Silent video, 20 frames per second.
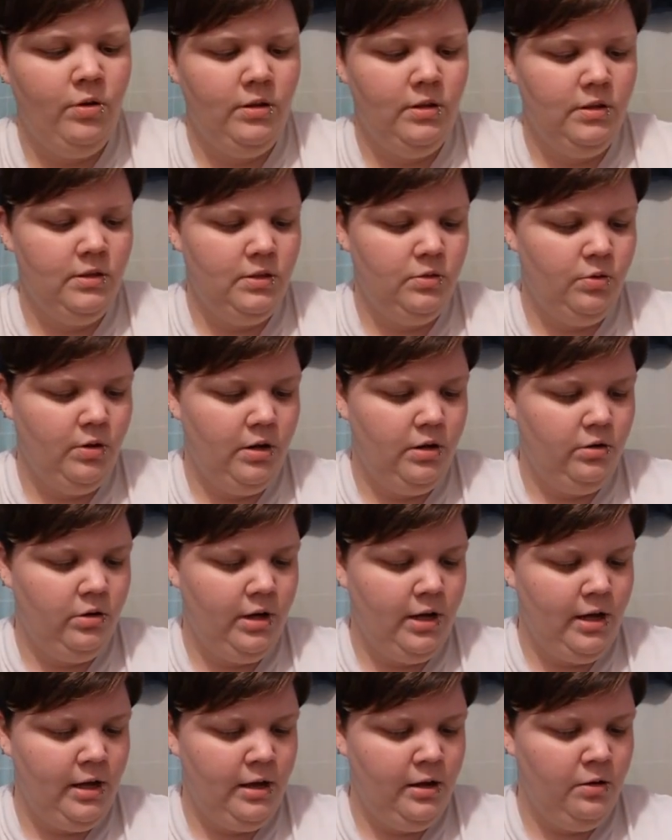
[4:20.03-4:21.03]
this way,
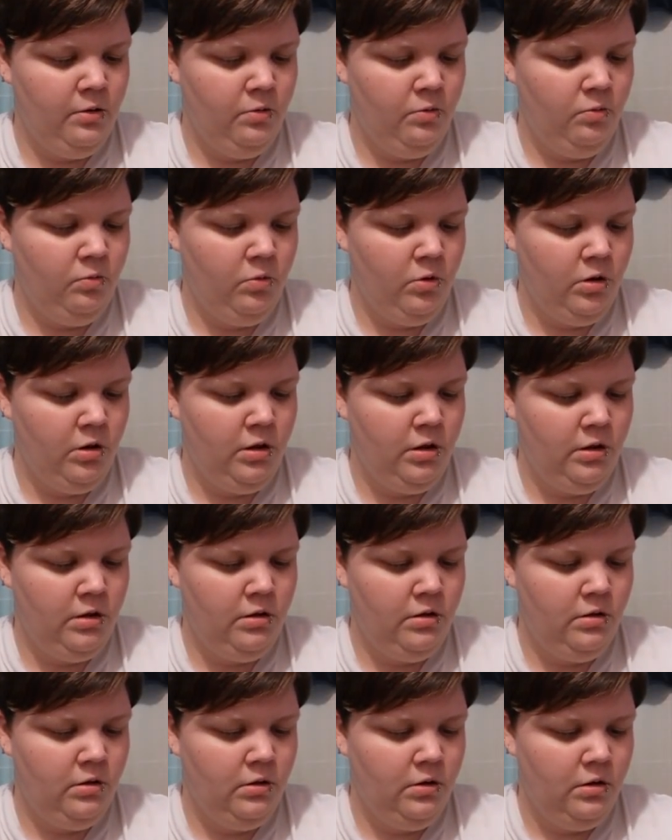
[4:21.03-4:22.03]
okay?
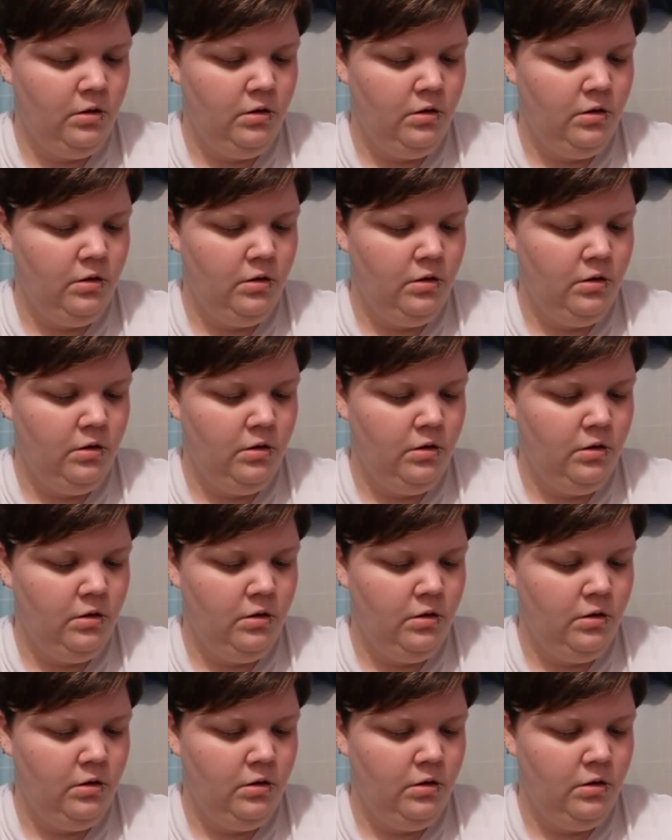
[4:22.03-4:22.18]
One,